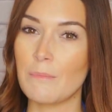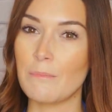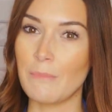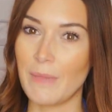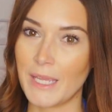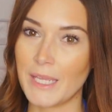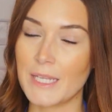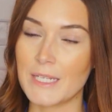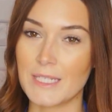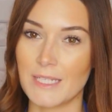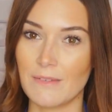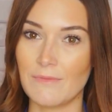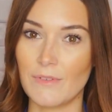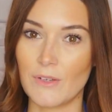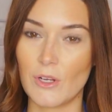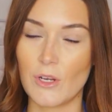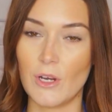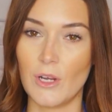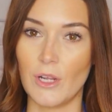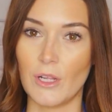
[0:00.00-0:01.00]
make it
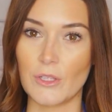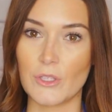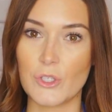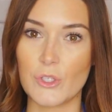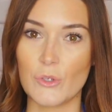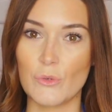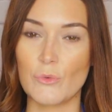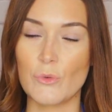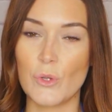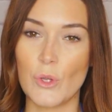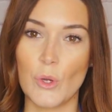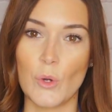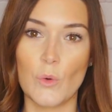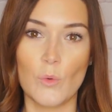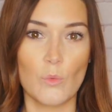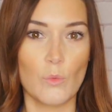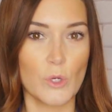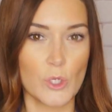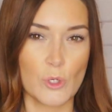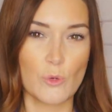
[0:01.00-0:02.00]
difficult to know
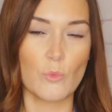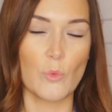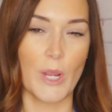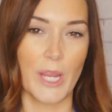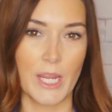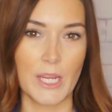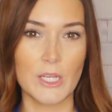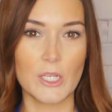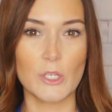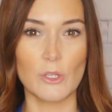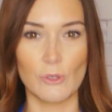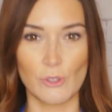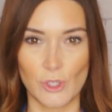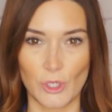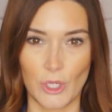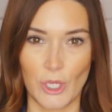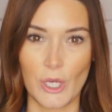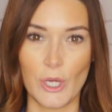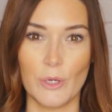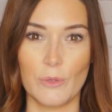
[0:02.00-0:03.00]
which way you
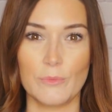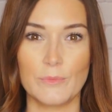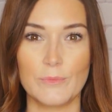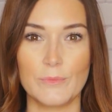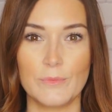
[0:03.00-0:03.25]
should go?